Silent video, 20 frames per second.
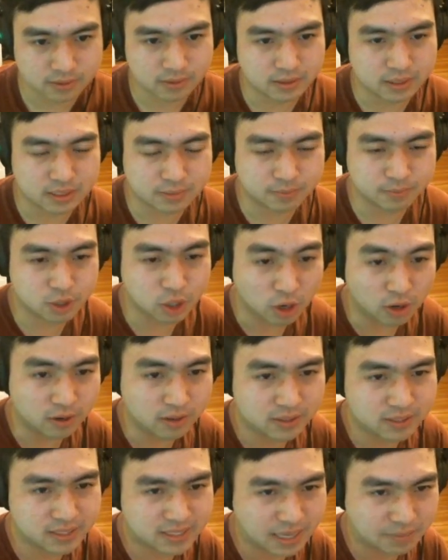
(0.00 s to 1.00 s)
This
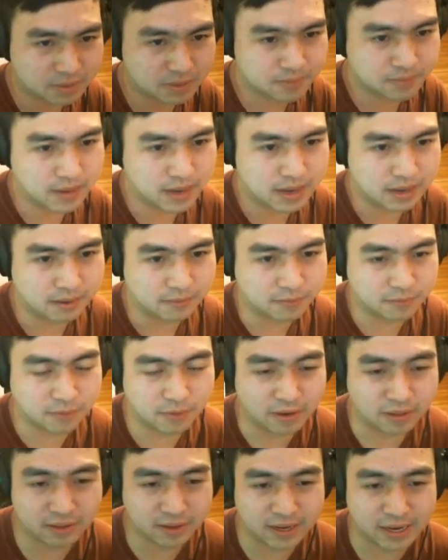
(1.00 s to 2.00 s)
chart stepped by
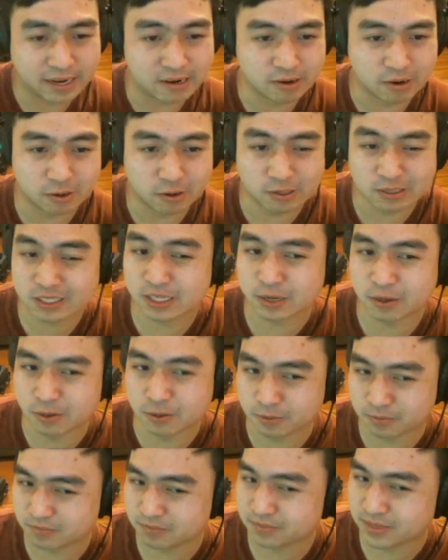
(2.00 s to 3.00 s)
For Alligator,
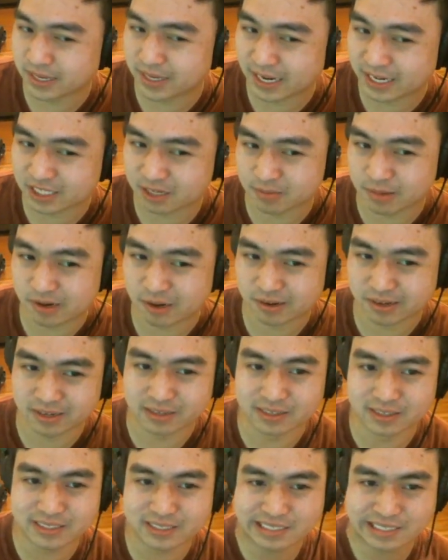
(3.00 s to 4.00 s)
also an Asian American
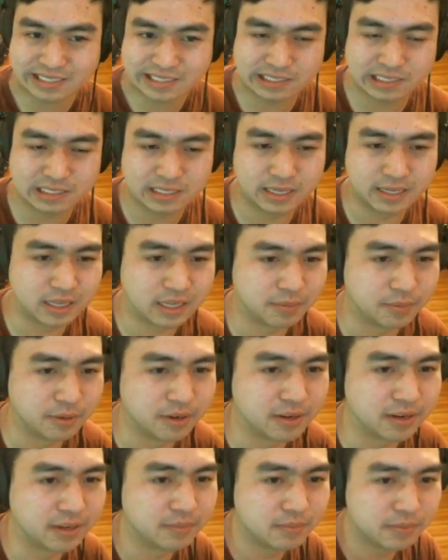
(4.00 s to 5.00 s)
in the
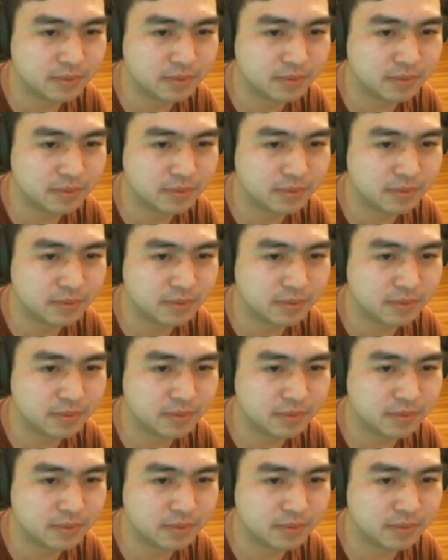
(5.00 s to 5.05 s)
community.